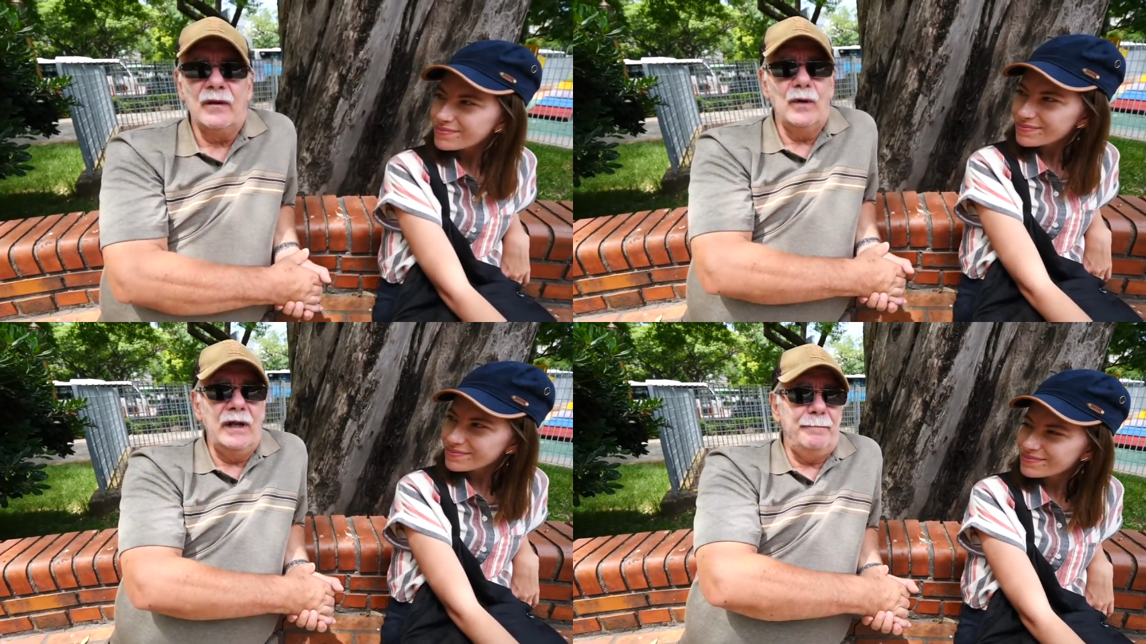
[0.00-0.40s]

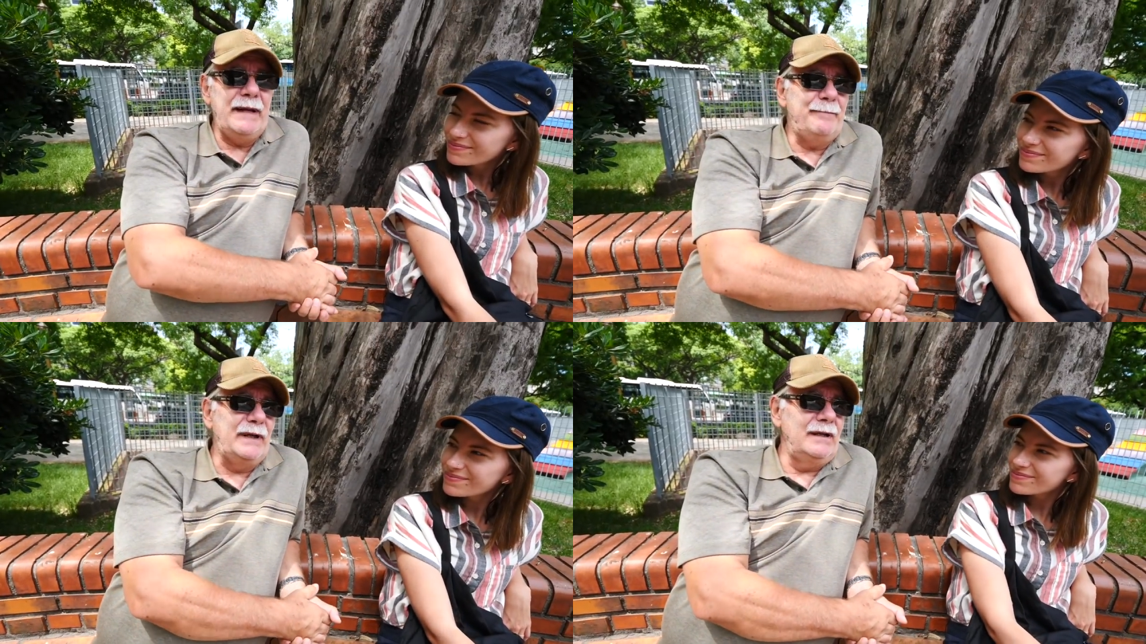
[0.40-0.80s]
Speaker 1: Well
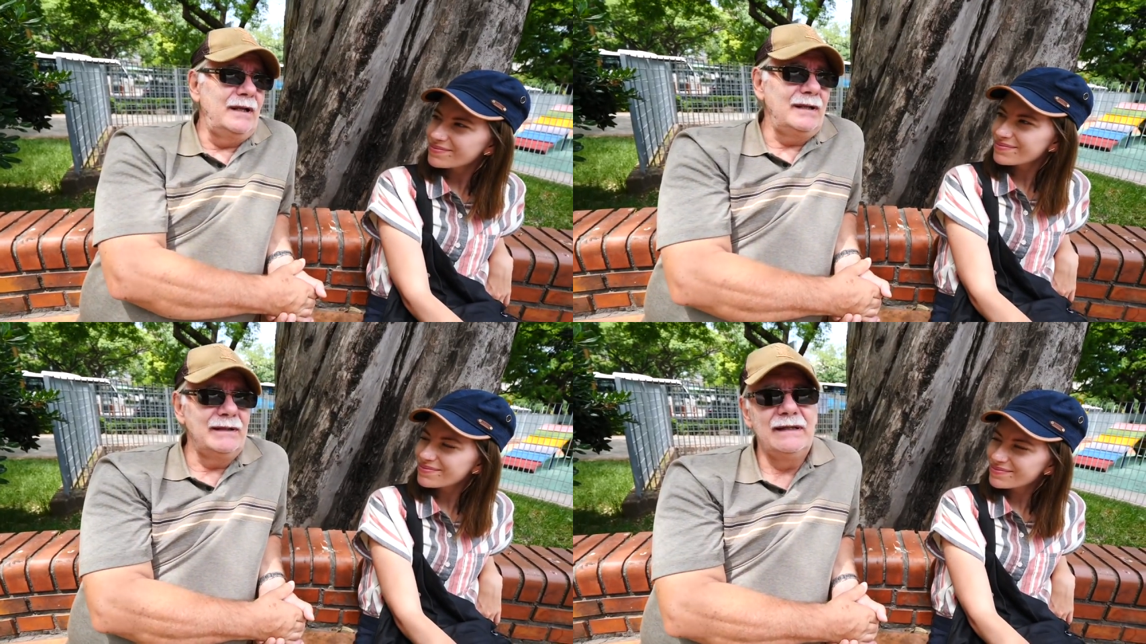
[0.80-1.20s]

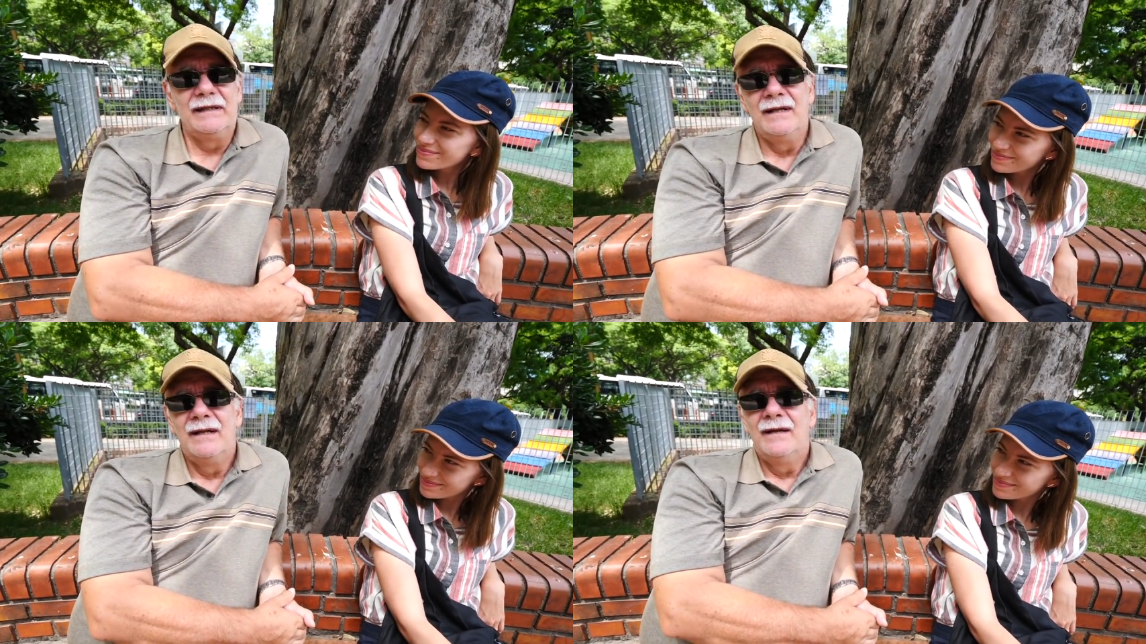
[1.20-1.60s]
people,
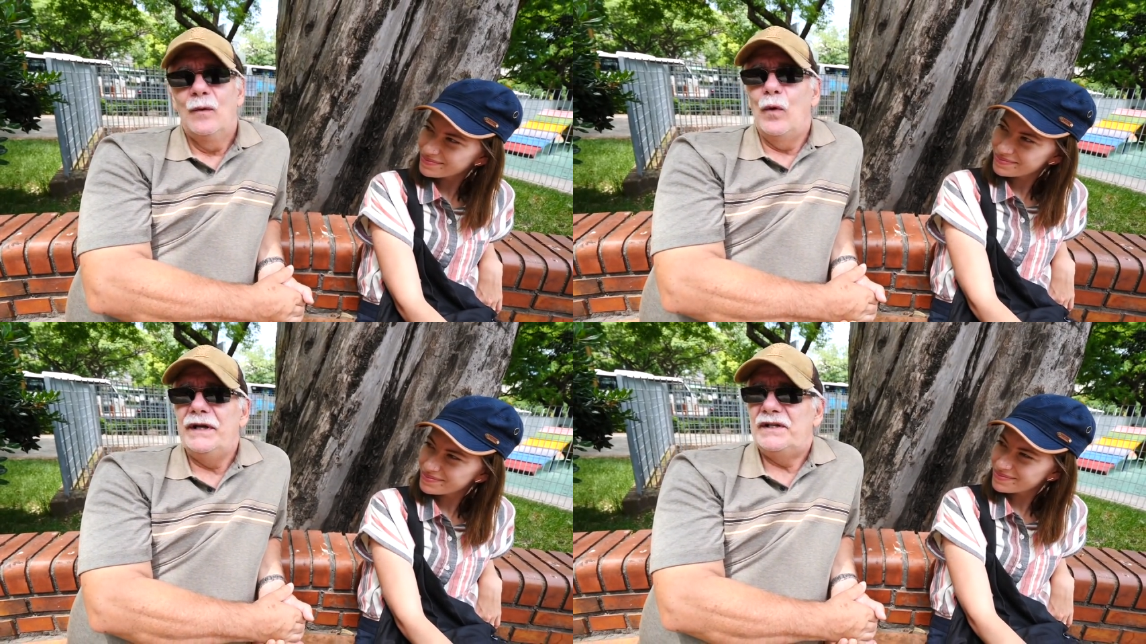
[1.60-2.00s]

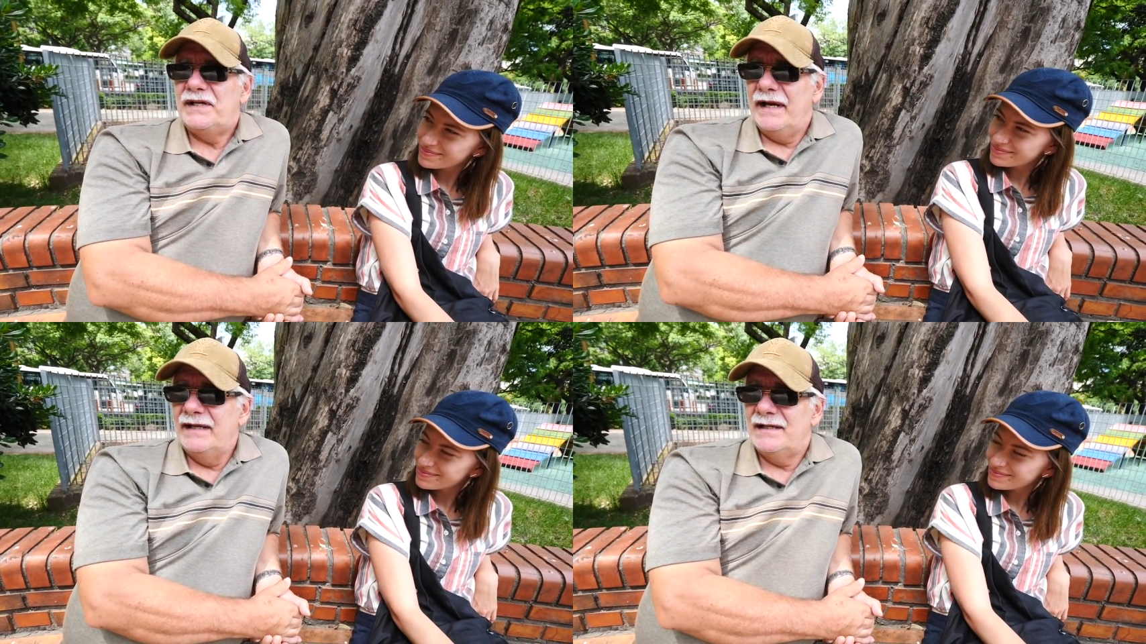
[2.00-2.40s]
we
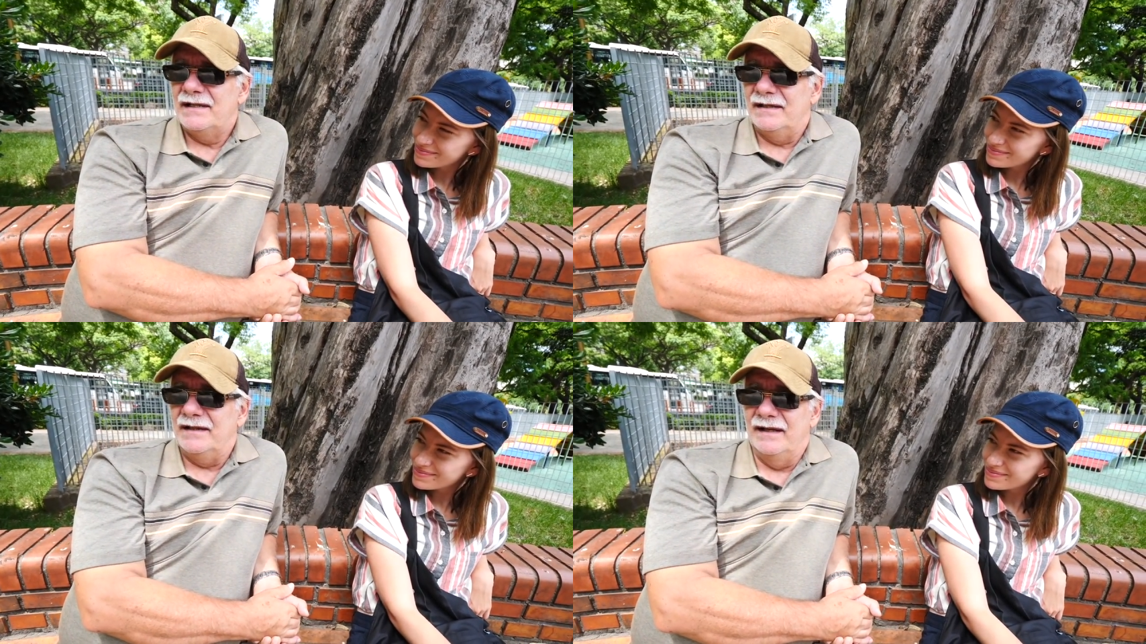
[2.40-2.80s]

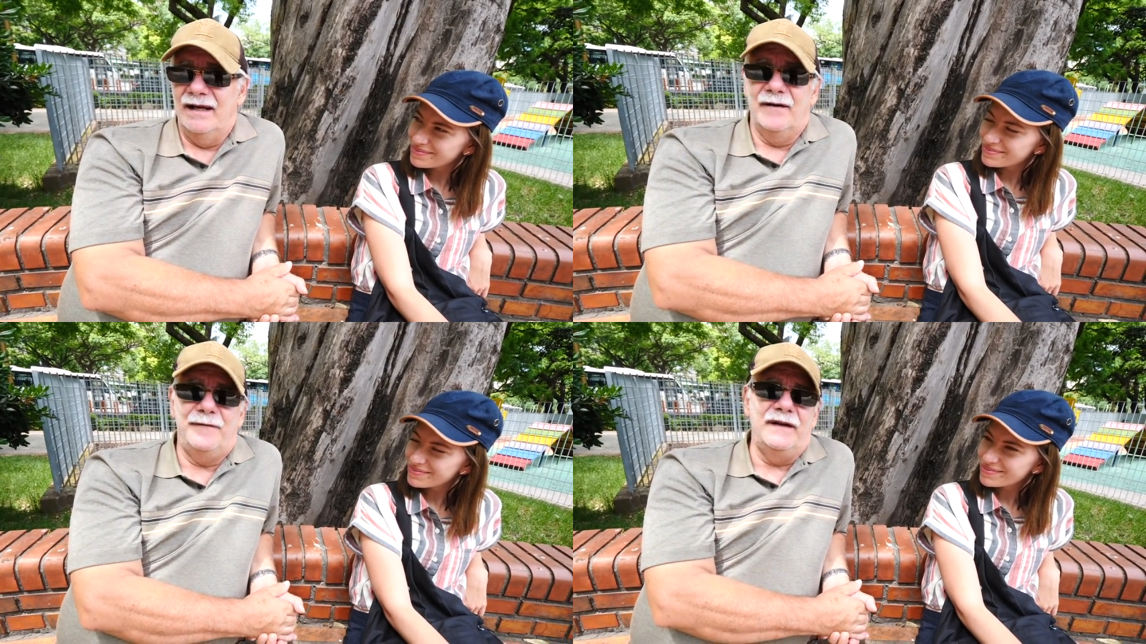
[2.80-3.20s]
just
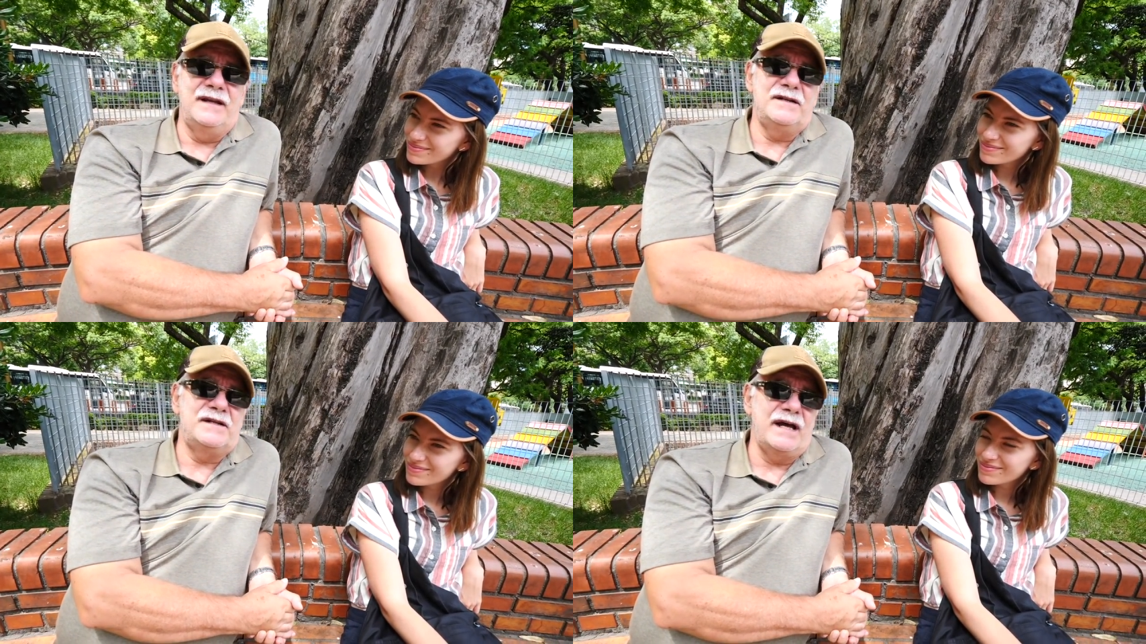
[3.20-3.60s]
uh,
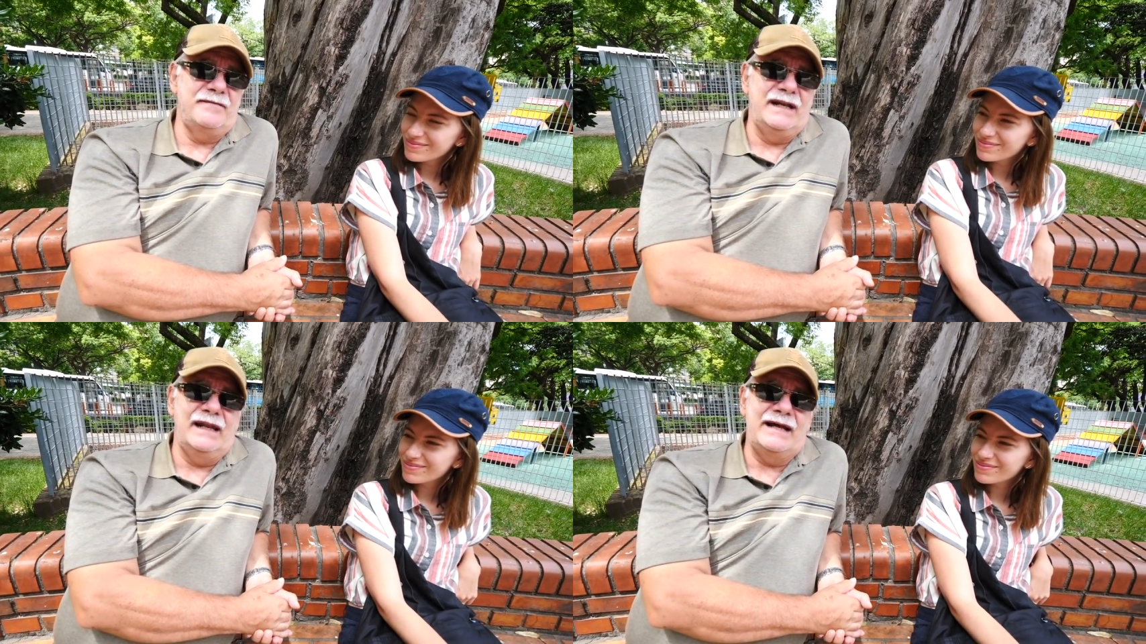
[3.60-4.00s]
finished
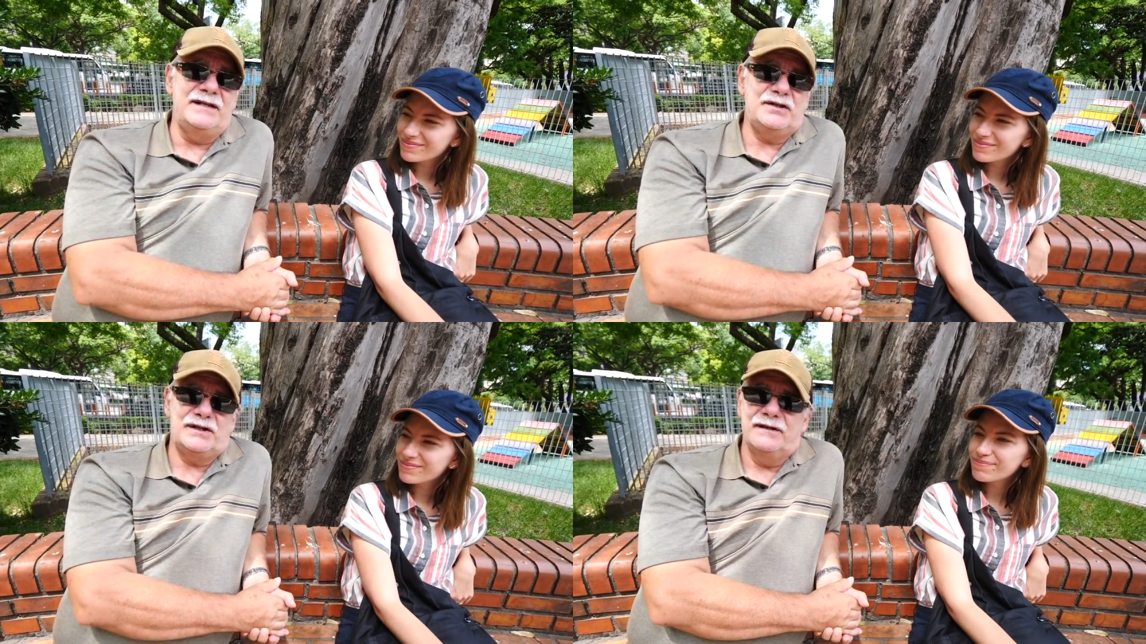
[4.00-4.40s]
having
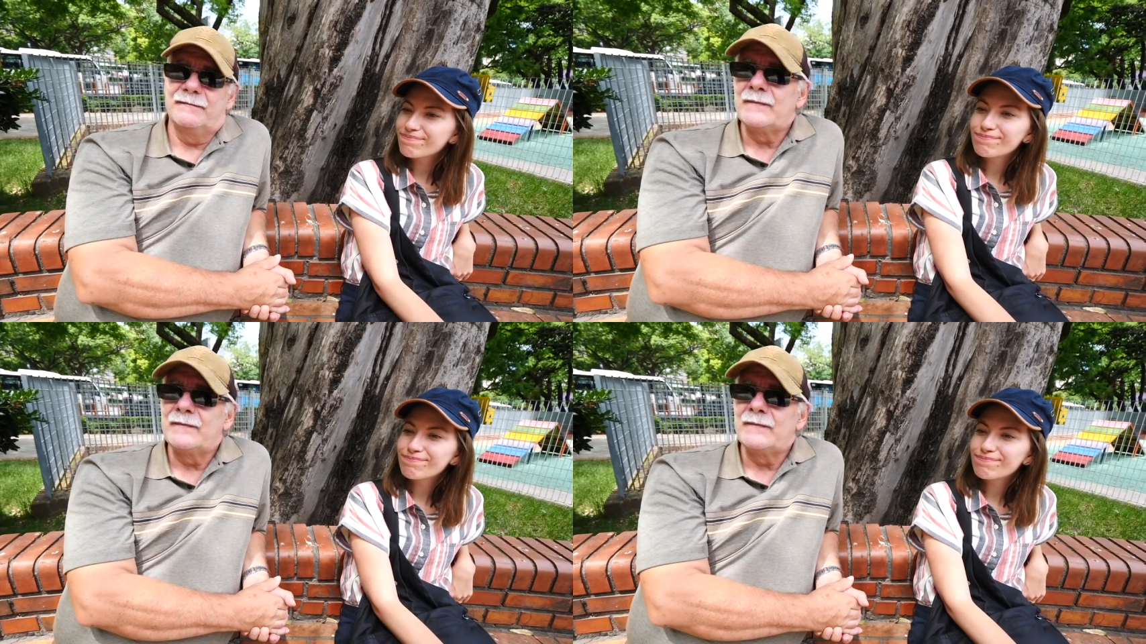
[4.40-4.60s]
lunch.